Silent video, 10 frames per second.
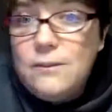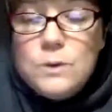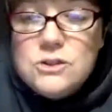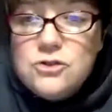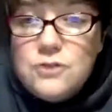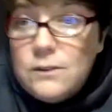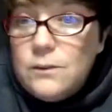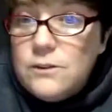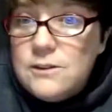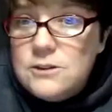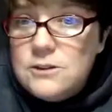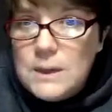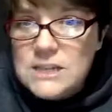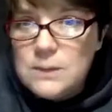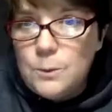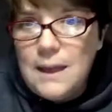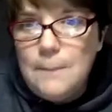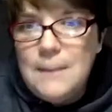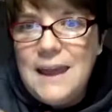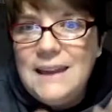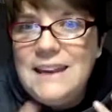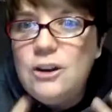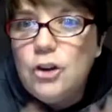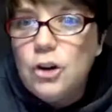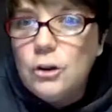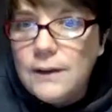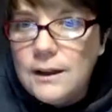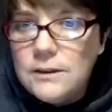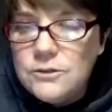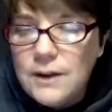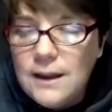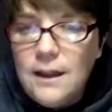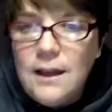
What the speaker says: to a stressful situation where they may need courage, right?